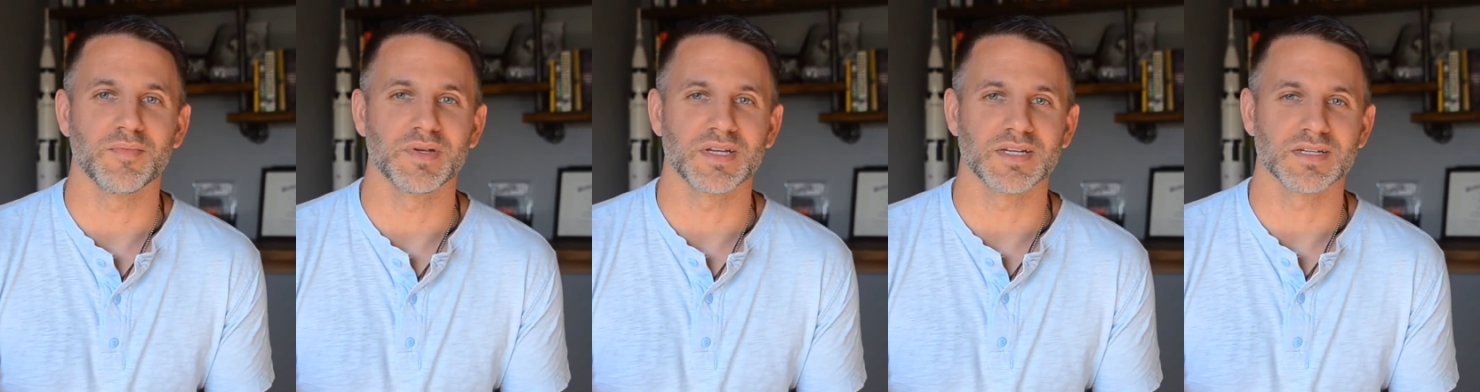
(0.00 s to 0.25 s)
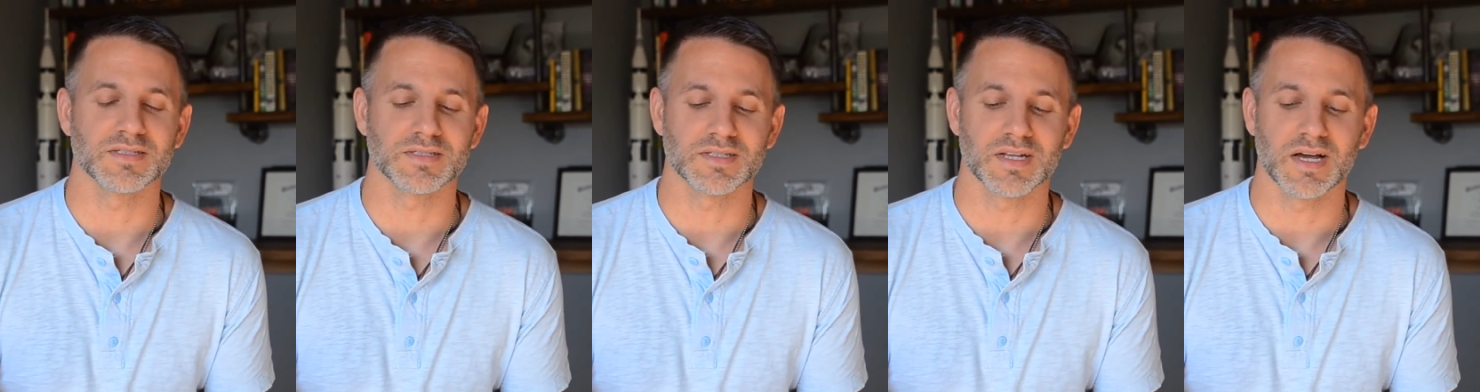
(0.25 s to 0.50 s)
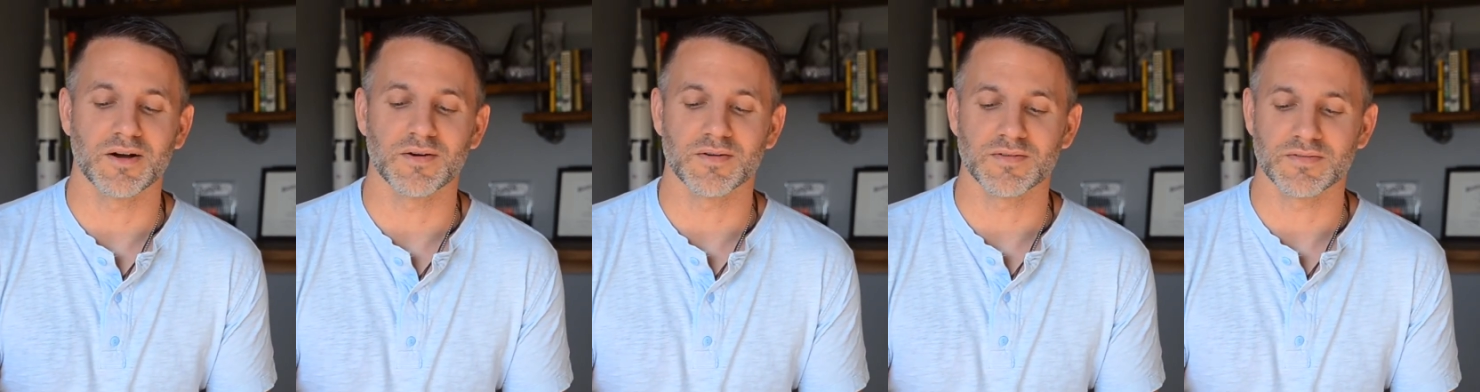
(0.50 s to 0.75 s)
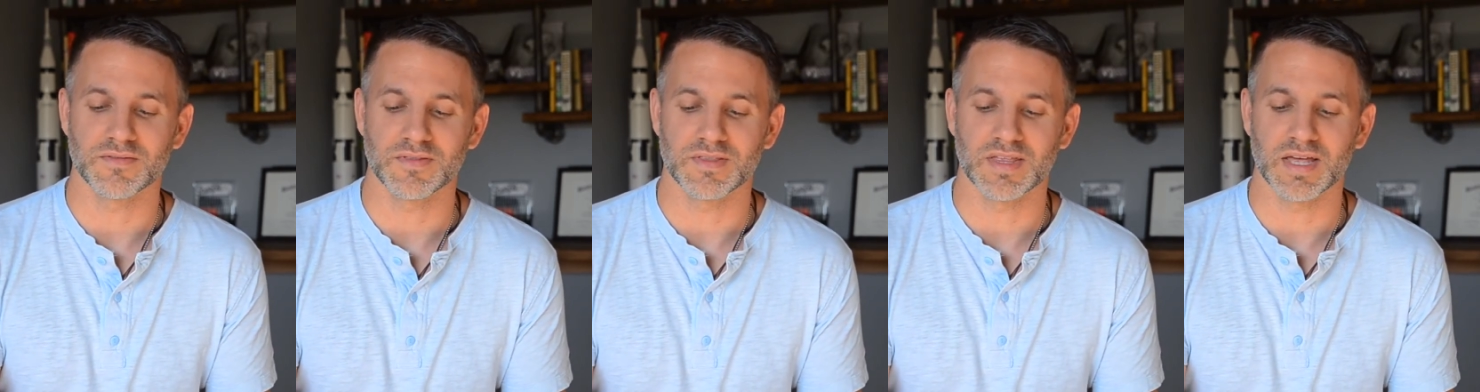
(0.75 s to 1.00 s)
because now
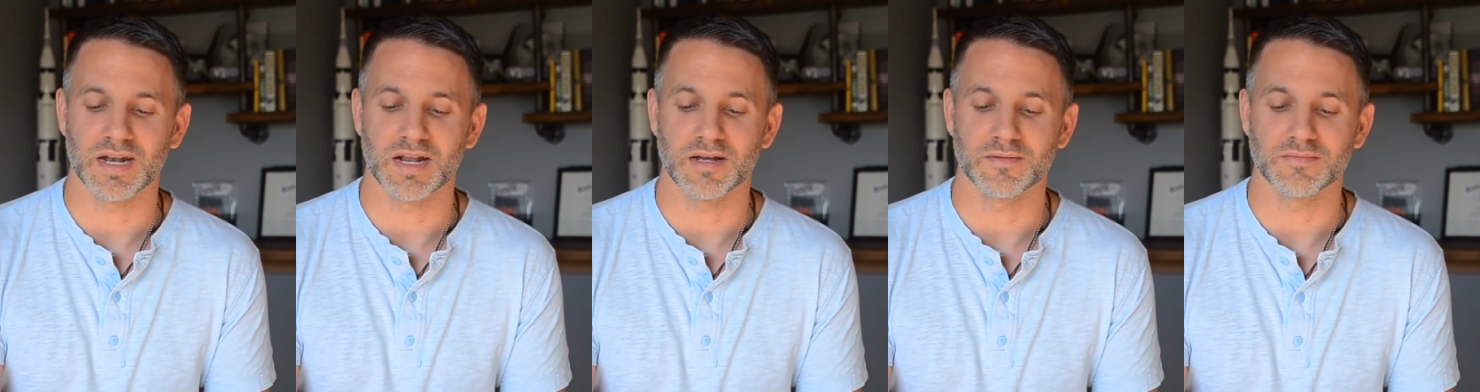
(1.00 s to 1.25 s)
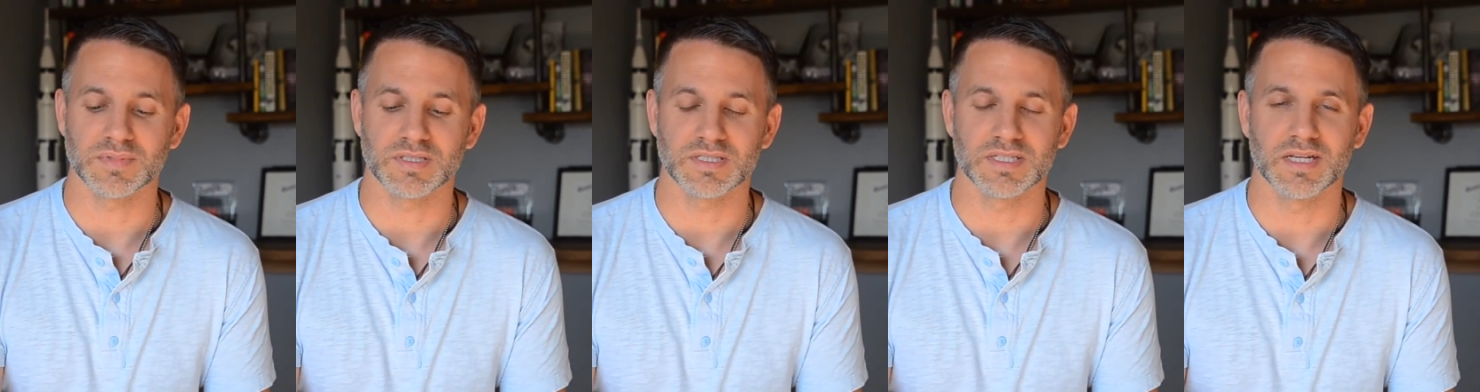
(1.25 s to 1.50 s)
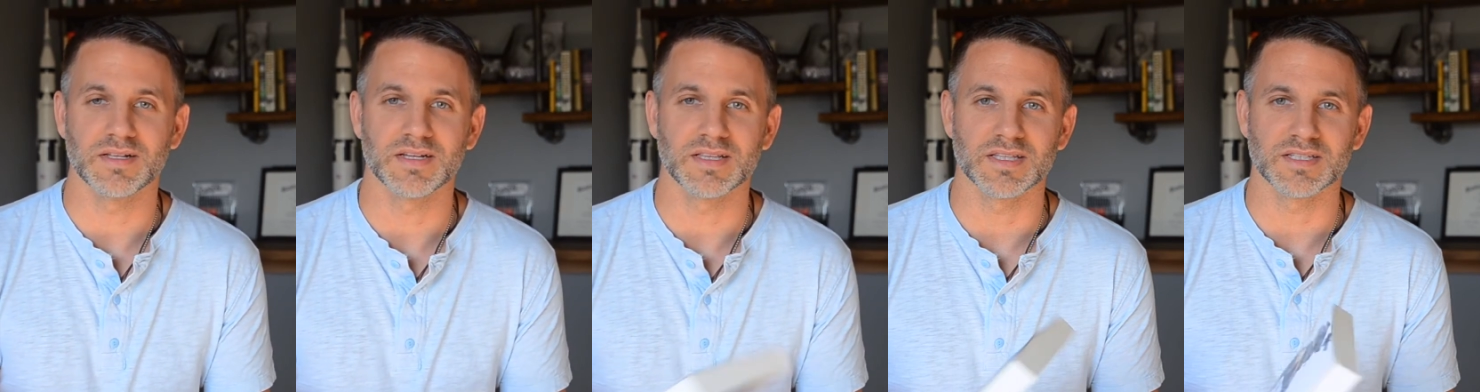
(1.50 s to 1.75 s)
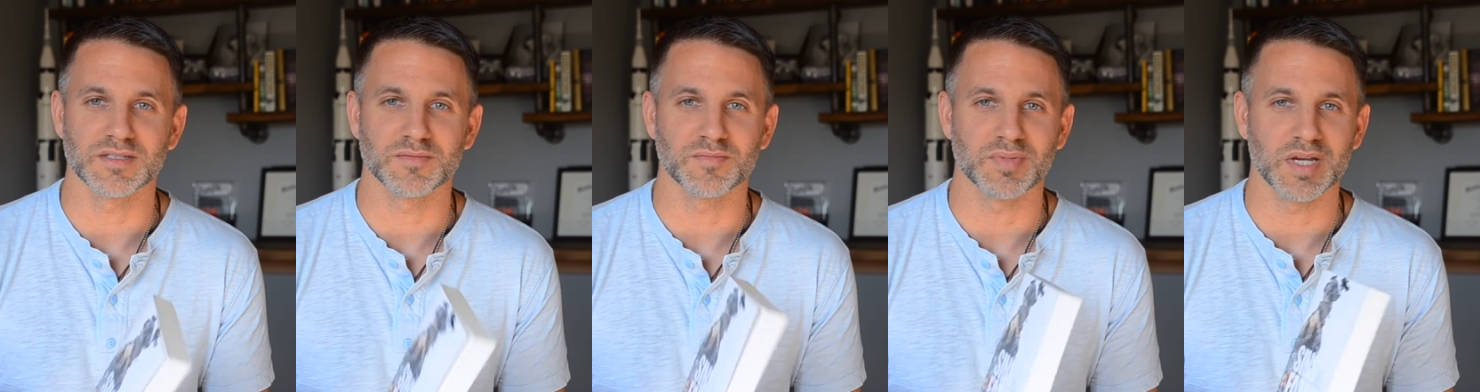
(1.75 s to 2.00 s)
that I'm selling
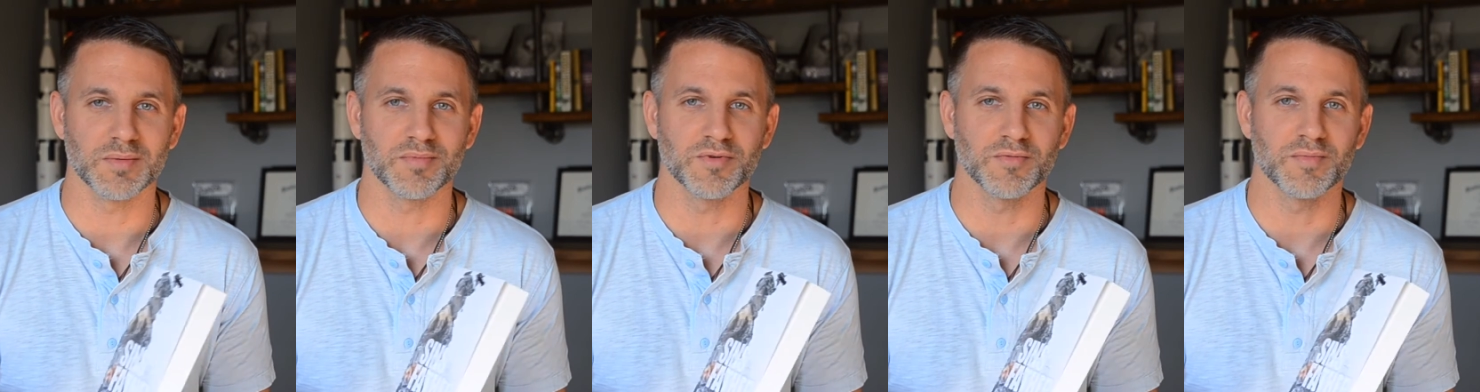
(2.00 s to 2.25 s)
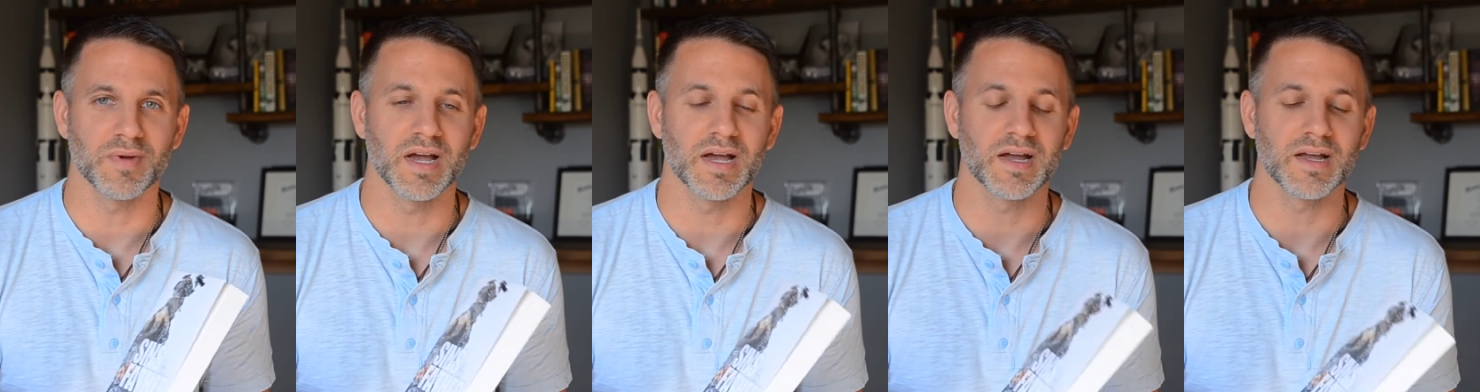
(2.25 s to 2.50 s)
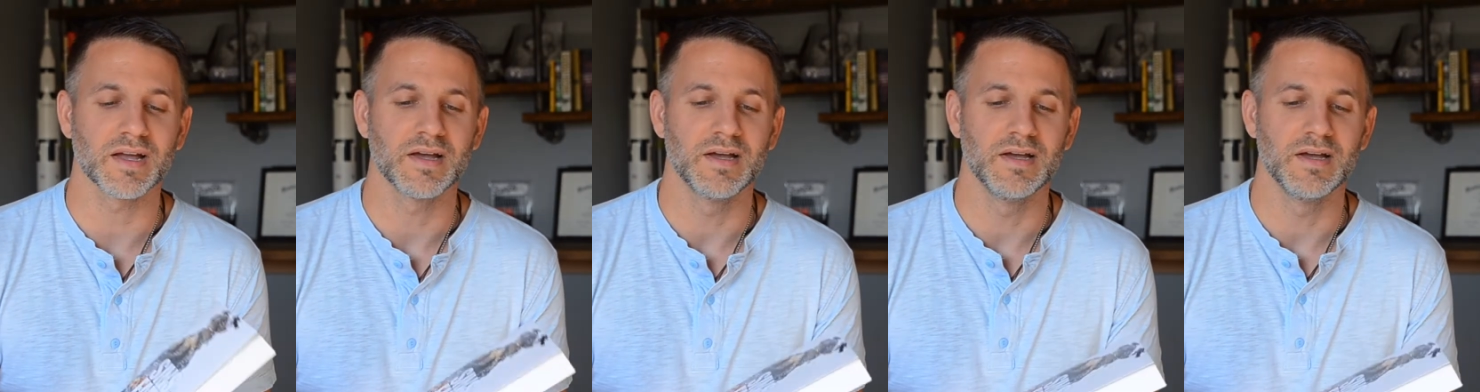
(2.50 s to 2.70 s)
this in paperback,